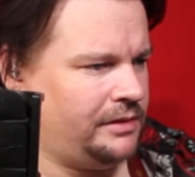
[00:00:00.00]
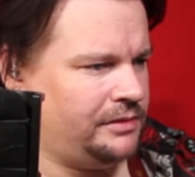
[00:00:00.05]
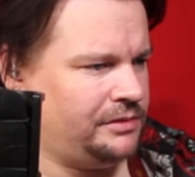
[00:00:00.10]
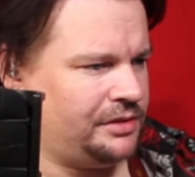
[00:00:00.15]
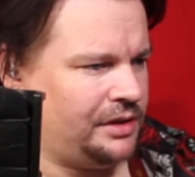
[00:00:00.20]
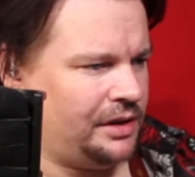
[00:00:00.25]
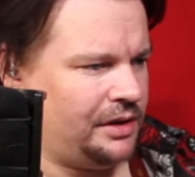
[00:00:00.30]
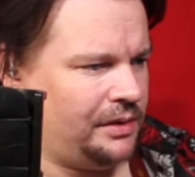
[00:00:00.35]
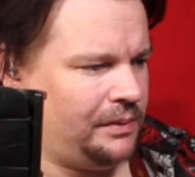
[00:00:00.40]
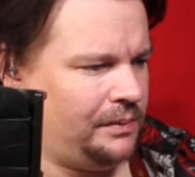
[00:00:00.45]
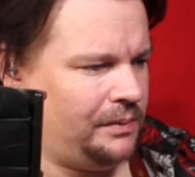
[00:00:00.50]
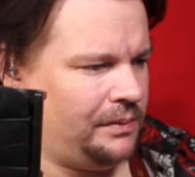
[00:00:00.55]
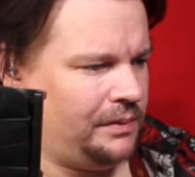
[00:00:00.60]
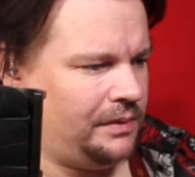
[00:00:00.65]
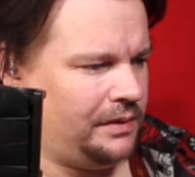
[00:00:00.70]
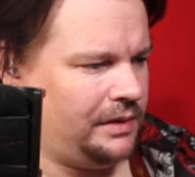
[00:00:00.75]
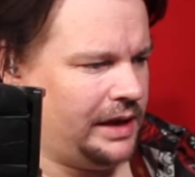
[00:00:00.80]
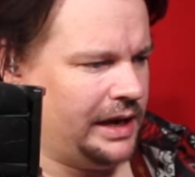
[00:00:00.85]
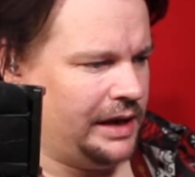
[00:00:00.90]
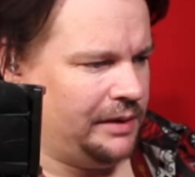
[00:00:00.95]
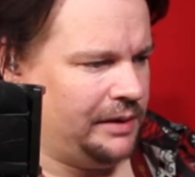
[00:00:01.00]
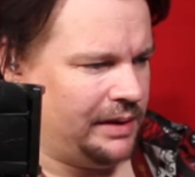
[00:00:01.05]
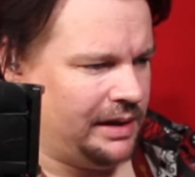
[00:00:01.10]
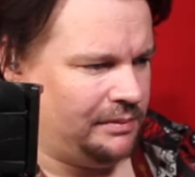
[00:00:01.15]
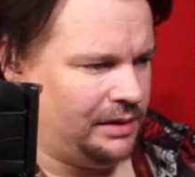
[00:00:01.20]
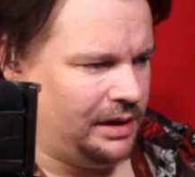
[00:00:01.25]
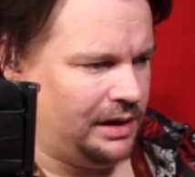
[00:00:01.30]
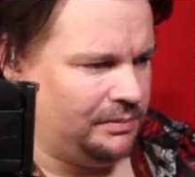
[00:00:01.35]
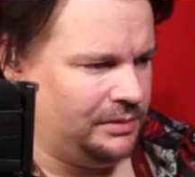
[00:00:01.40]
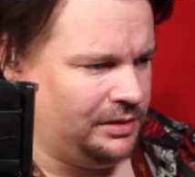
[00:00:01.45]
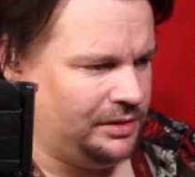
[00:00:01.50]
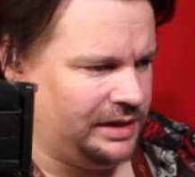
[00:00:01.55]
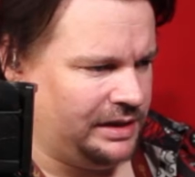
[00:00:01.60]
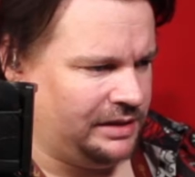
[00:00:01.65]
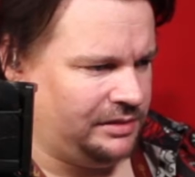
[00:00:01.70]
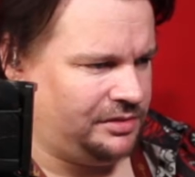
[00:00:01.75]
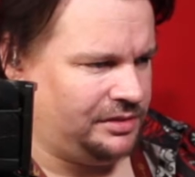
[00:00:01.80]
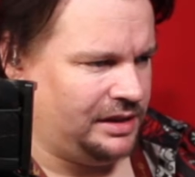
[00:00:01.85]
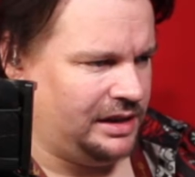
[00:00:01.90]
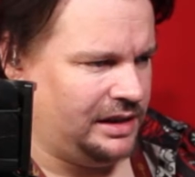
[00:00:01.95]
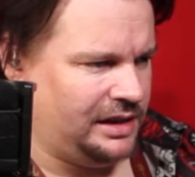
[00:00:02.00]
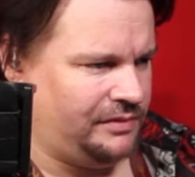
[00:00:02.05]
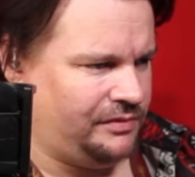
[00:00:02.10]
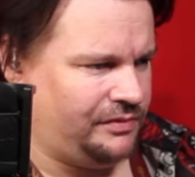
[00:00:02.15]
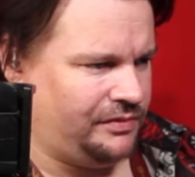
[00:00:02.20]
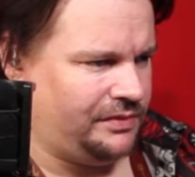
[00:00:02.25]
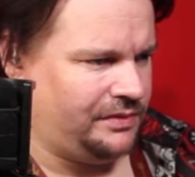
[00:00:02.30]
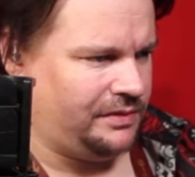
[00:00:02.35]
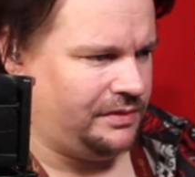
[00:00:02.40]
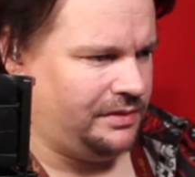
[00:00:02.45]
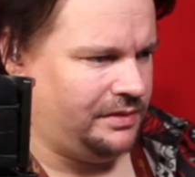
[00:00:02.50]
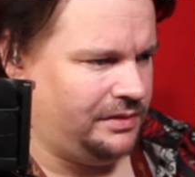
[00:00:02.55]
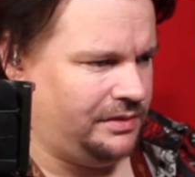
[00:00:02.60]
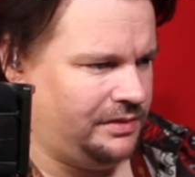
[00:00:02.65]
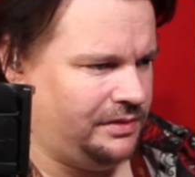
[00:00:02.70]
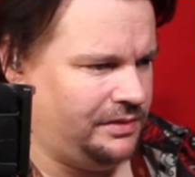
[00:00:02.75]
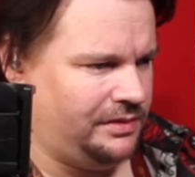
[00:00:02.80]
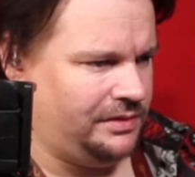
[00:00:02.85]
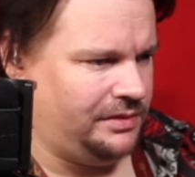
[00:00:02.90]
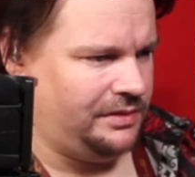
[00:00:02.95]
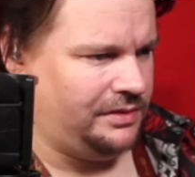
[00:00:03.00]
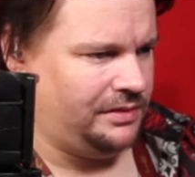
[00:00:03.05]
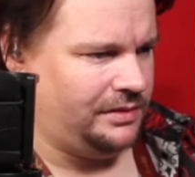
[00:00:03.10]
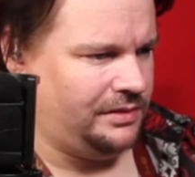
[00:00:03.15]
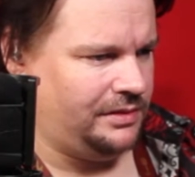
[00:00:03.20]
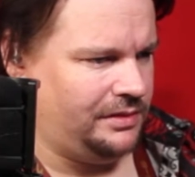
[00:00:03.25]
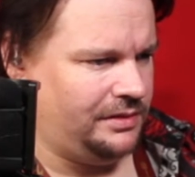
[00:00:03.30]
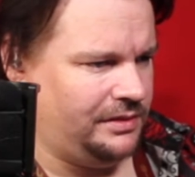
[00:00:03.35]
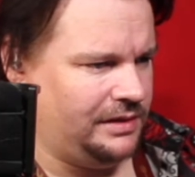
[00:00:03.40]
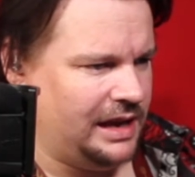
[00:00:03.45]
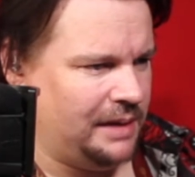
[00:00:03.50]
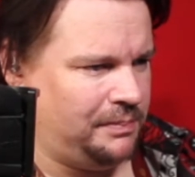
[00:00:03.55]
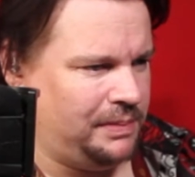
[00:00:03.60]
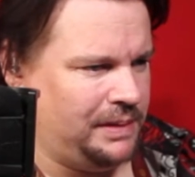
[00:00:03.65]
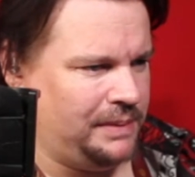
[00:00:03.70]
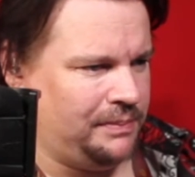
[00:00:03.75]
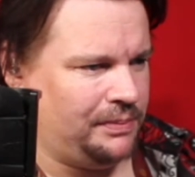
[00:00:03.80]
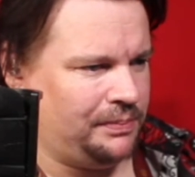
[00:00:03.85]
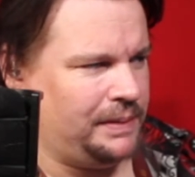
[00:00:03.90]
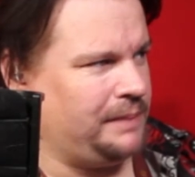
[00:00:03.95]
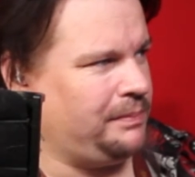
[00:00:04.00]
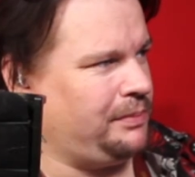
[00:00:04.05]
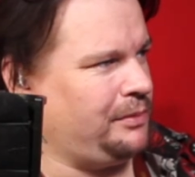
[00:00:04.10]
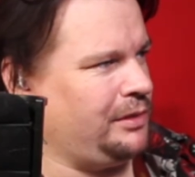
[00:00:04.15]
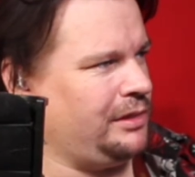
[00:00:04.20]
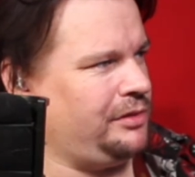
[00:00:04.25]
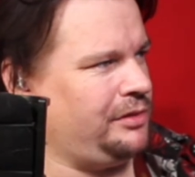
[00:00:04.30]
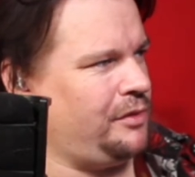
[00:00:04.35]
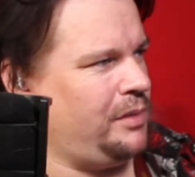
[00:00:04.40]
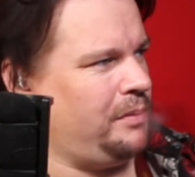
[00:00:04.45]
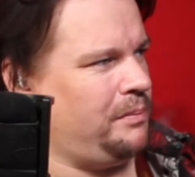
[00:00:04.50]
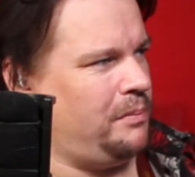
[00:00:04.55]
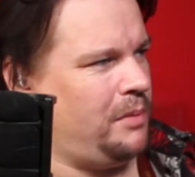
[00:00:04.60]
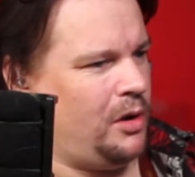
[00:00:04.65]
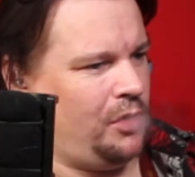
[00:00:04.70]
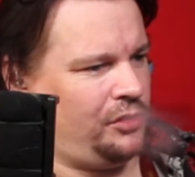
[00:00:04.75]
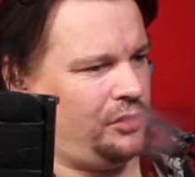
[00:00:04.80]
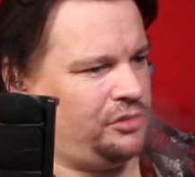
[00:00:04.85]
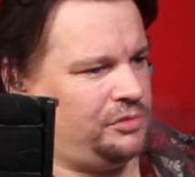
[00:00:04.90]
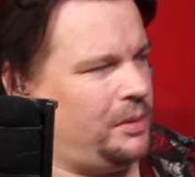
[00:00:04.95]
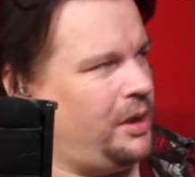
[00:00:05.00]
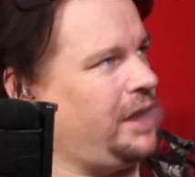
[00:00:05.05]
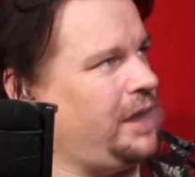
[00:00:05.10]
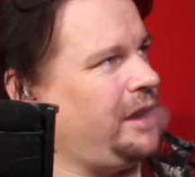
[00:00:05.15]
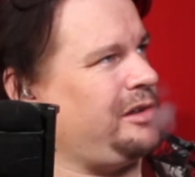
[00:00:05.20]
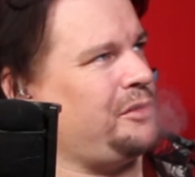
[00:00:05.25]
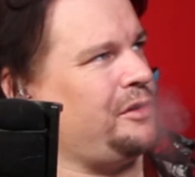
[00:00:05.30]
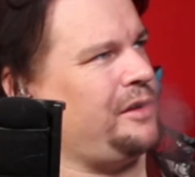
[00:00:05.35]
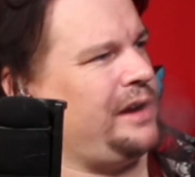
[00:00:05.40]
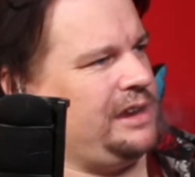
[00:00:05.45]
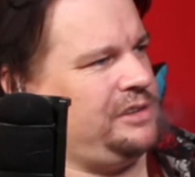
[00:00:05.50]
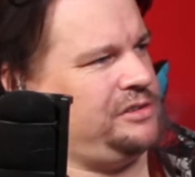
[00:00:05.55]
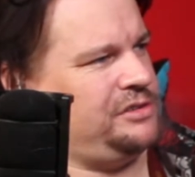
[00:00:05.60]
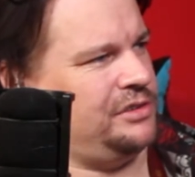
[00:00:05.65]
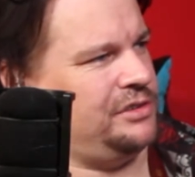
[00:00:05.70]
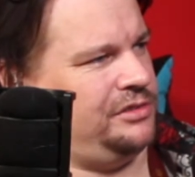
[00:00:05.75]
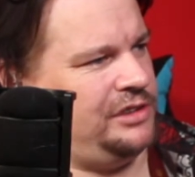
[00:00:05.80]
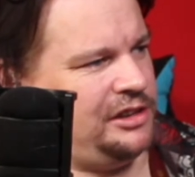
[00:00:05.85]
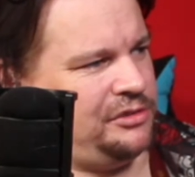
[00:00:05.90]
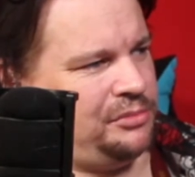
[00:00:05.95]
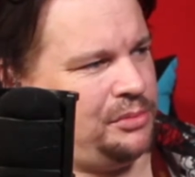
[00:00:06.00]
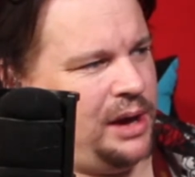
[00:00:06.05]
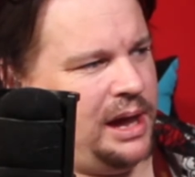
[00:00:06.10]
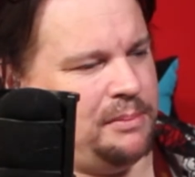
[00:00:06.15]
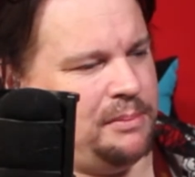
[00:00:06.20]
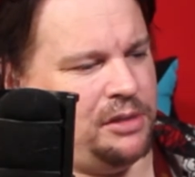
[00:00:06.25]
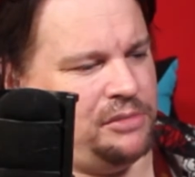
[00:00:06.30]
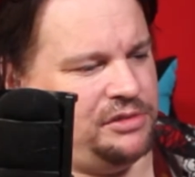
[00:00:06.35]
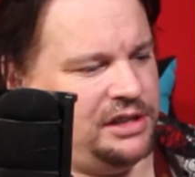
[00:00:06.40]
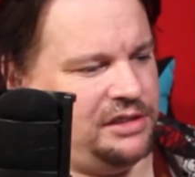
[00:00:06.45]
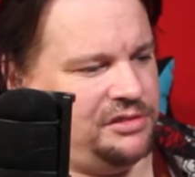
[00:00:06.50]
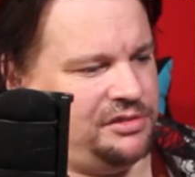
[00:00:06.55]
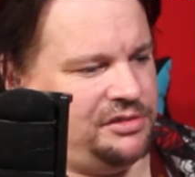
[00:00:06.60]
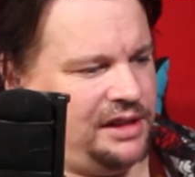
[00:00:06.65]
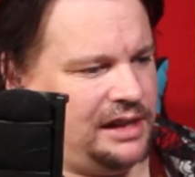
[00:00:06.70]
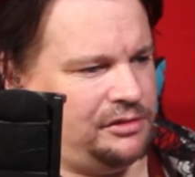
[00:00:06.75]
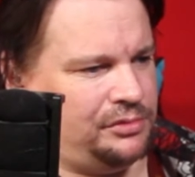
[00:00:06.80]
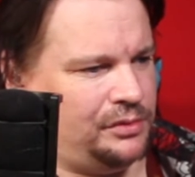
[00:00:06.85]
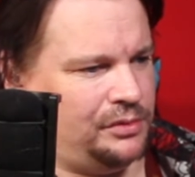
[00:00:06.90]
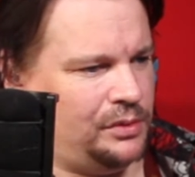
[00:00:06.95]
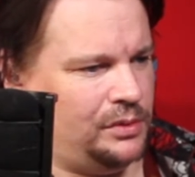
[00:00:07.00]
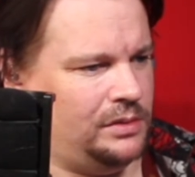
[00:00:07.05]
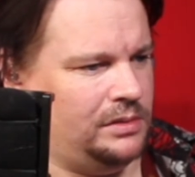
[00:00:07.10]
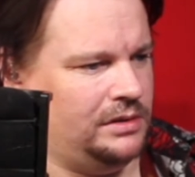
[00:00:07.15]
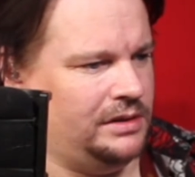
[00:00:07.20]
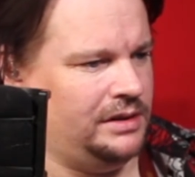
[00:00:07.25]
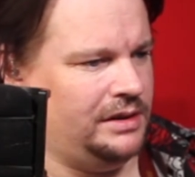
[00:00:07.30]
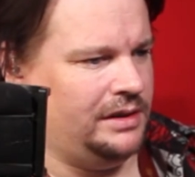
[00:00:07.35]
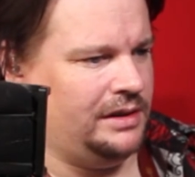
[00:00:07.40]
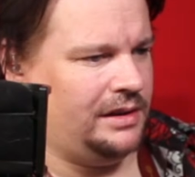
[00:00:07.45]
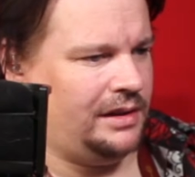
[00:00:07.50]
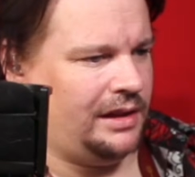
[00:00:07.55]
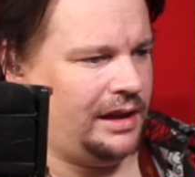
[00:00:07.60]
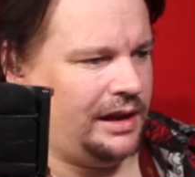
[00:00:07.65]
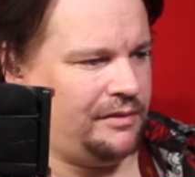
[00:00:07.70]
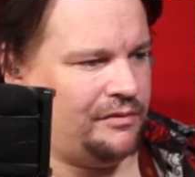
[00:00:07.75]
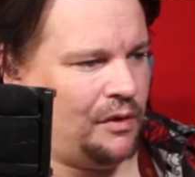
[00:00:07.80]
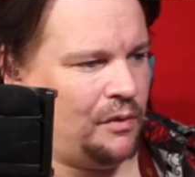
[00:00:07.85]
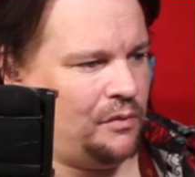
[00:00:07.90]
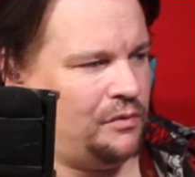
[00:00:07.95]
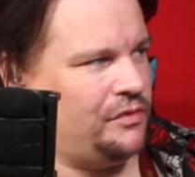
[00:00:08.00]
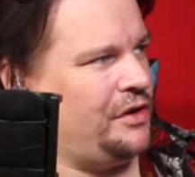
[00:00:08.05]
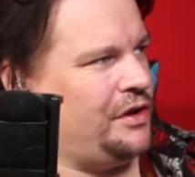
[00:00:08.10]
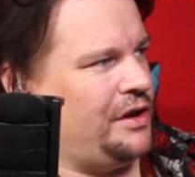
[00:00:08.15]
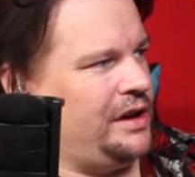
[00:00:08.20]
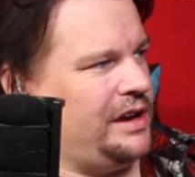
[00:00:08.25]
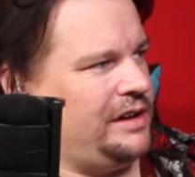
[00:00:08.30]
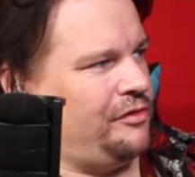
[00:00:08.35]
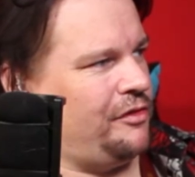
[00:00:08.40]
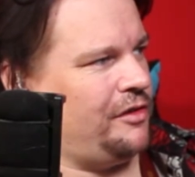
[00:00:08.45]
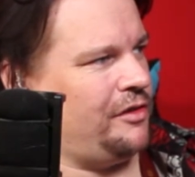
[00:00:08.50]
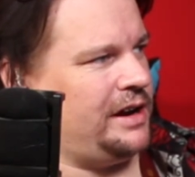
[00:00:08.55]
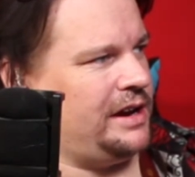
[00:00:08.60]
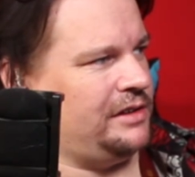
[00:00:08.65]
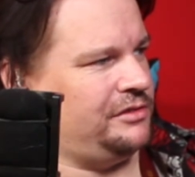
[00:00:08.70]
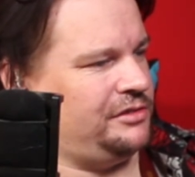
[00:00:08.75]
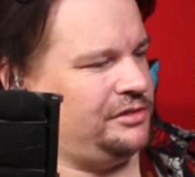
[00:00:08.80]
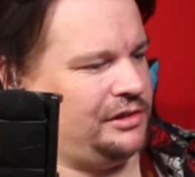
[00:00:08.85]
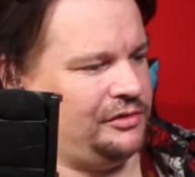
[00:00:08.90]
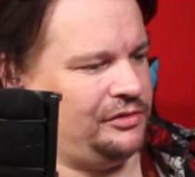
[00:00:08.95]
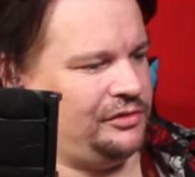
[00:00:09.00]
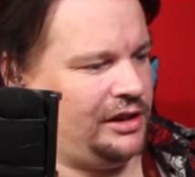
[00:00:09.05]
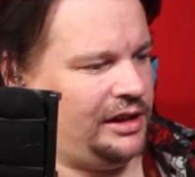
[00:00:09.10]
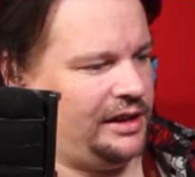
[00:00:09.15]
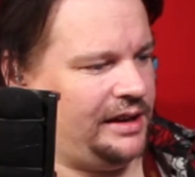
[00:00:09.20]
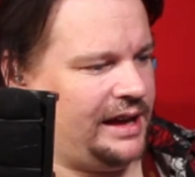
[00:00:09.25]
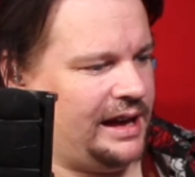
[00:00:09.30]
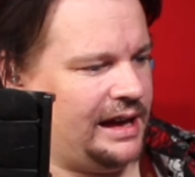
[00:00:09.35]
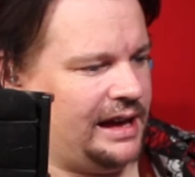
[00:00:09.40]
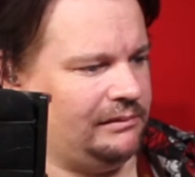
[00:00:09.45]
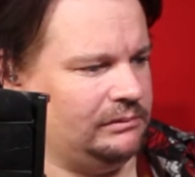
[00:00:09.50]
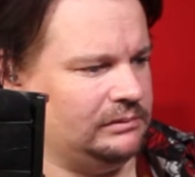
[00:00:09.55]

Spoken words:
So anyway, I'm looking to see if yeah, people are doing mocks, my own creations. That's what MOC stands for, like Vault 33 and stuff like that.